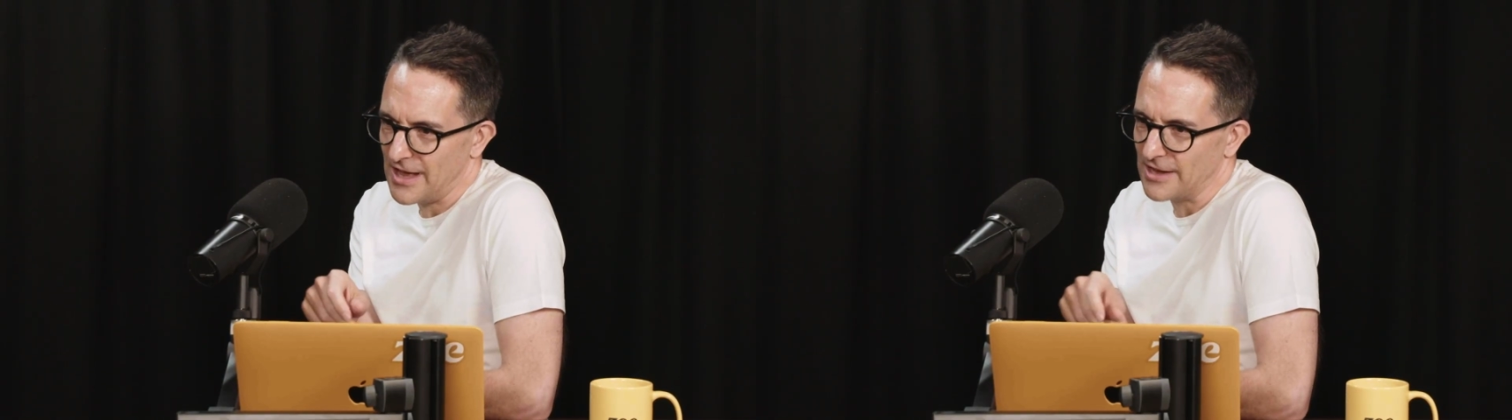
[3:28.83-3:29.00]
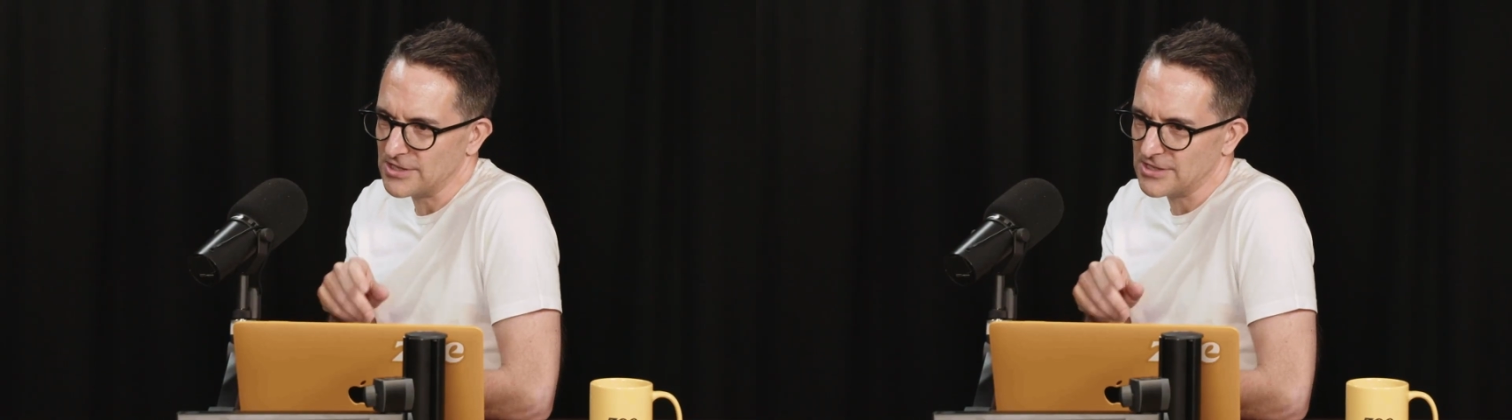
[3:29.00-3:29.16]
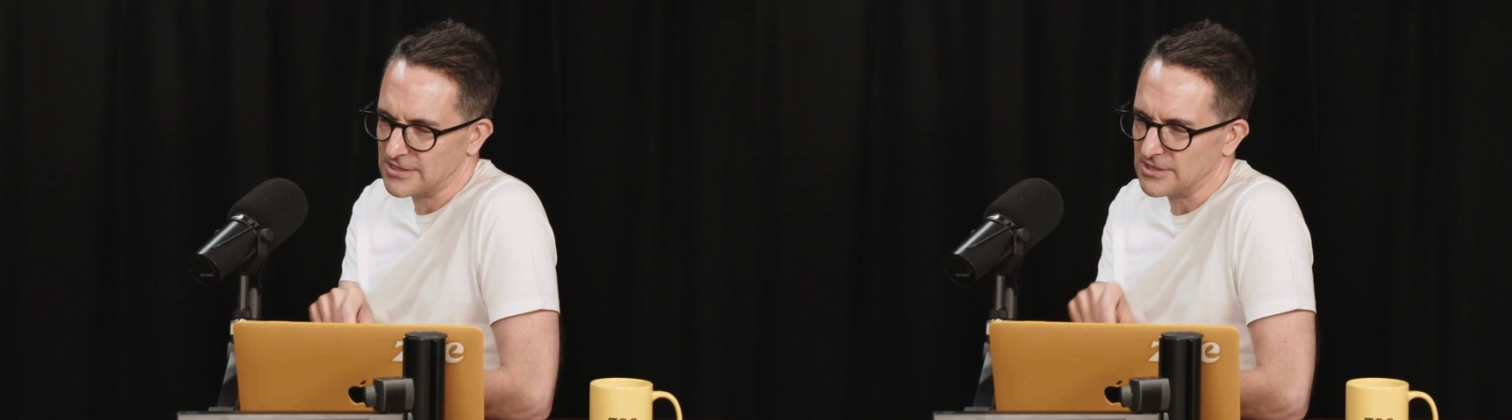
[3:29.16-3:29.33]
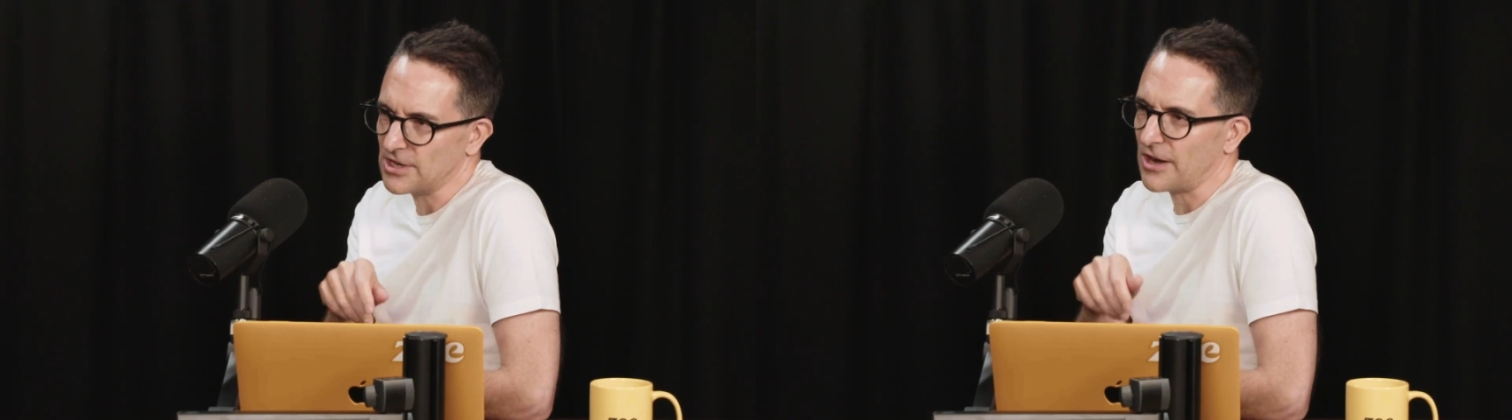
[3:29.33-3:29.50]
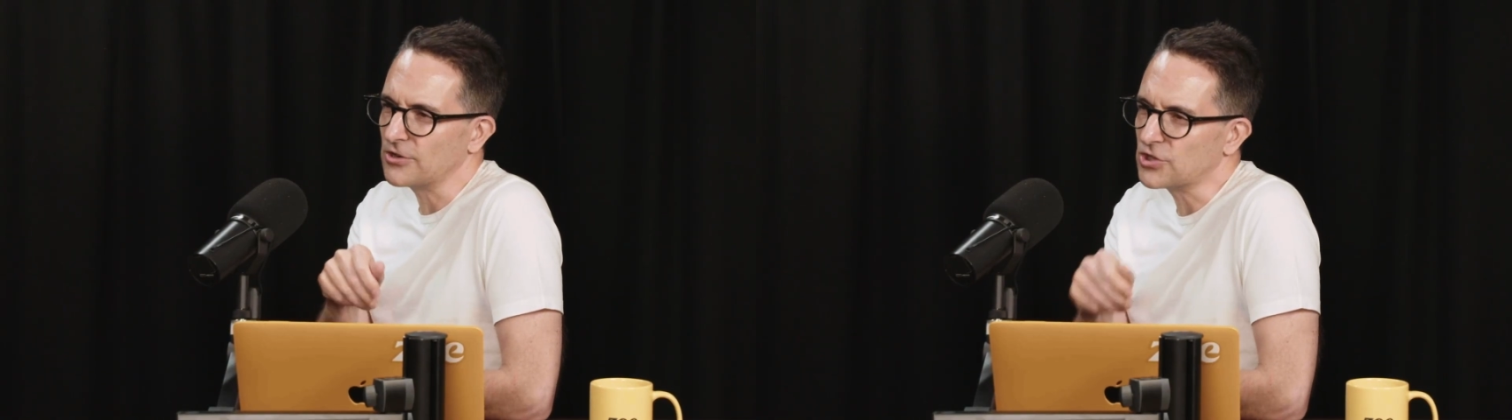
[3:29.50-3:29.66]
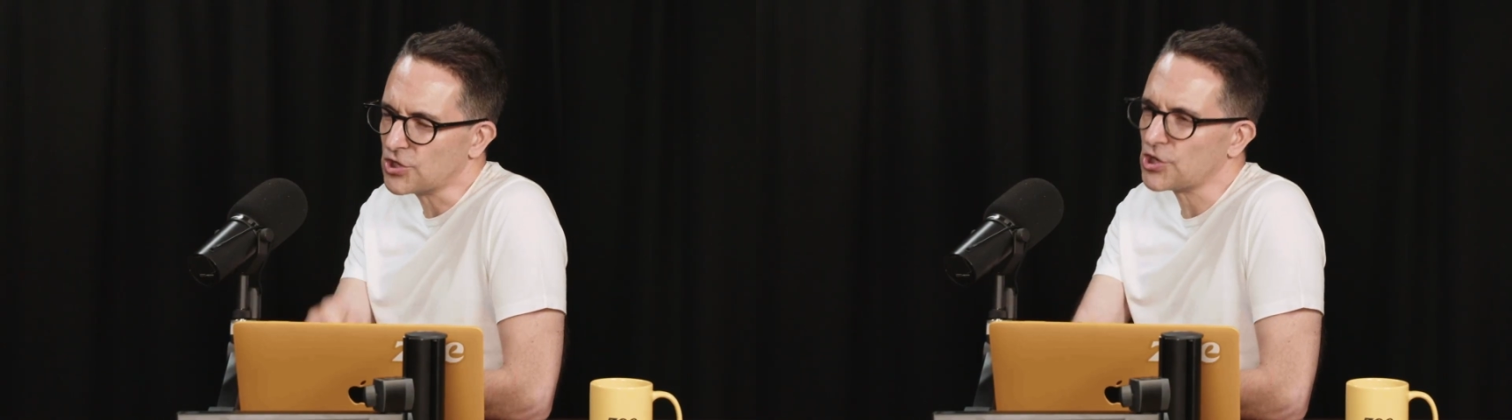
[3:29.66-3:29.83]
there to
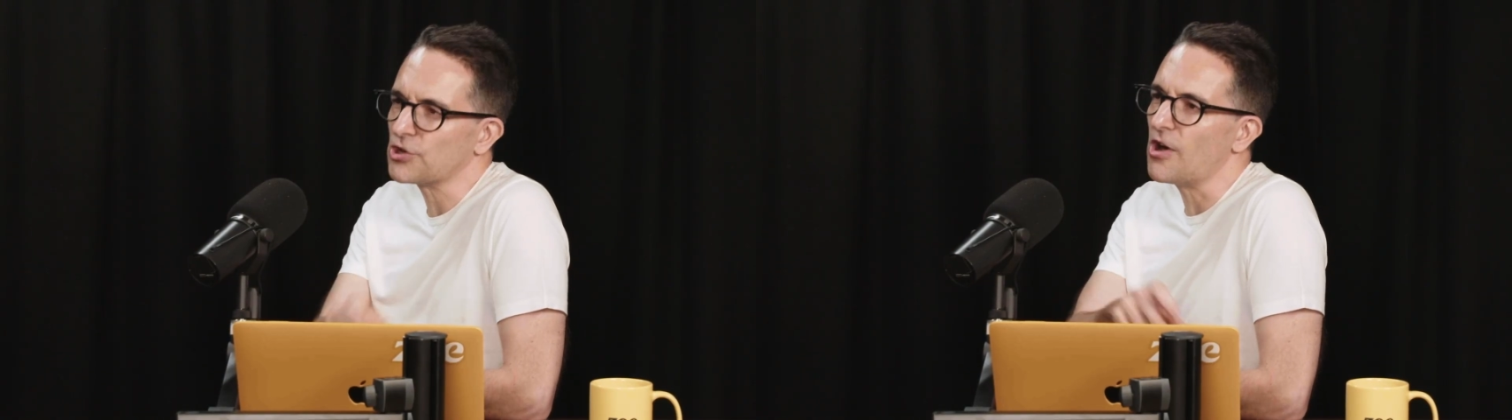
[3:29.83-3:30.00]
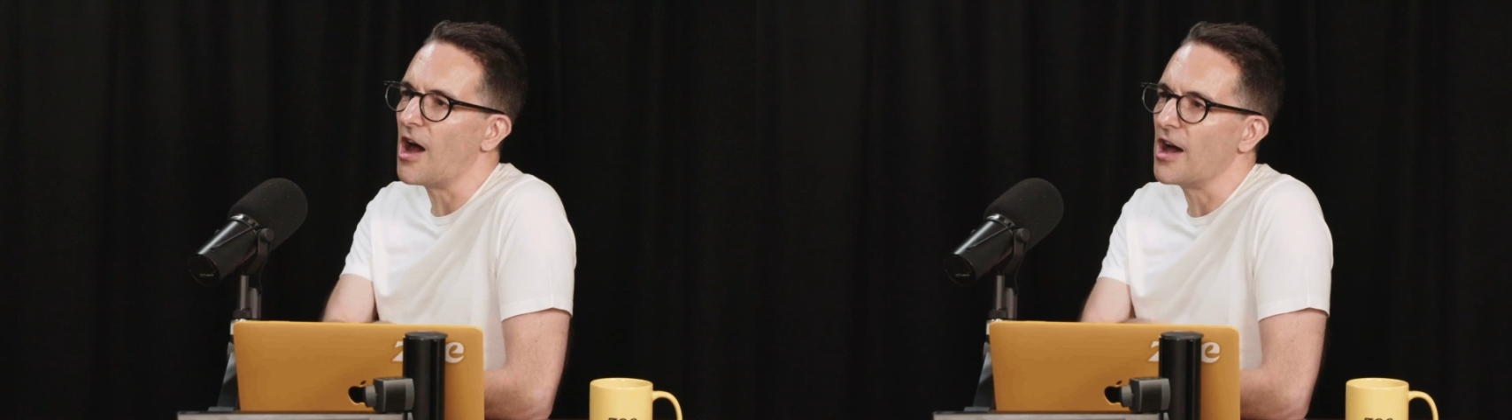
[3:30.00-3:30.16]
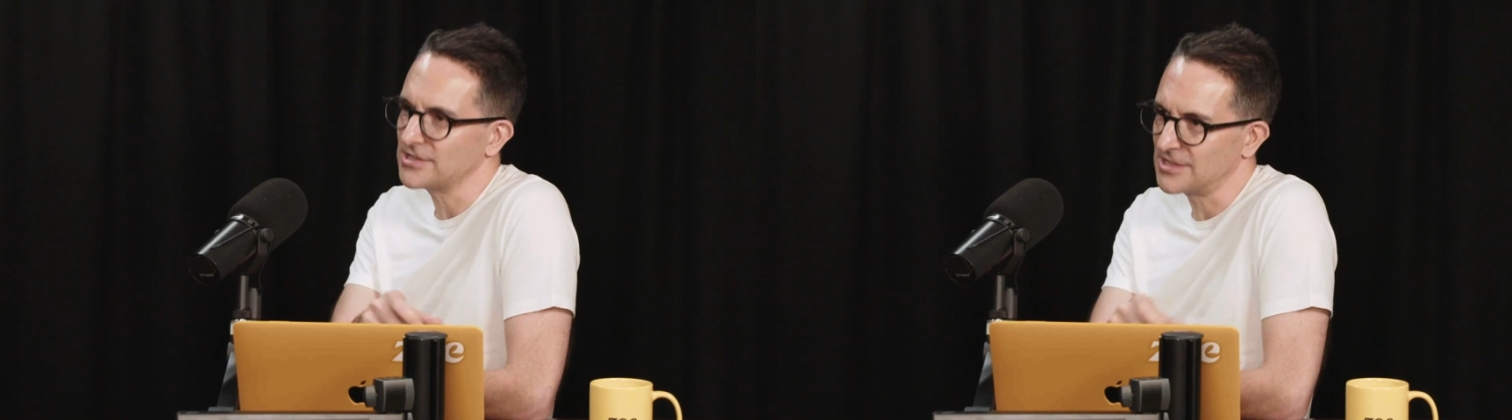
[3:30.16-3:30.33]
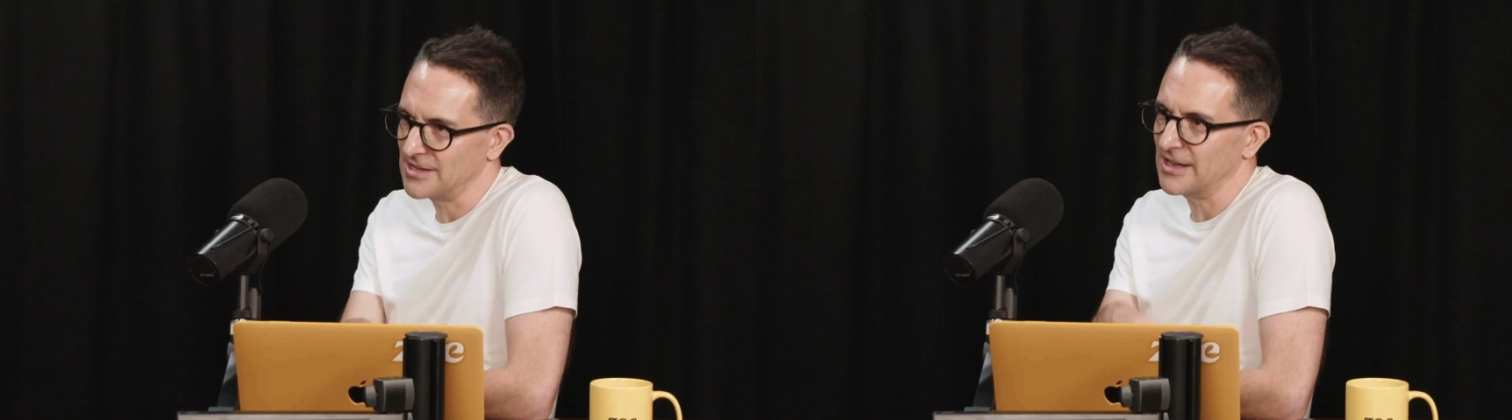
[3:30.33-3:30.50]
contrast,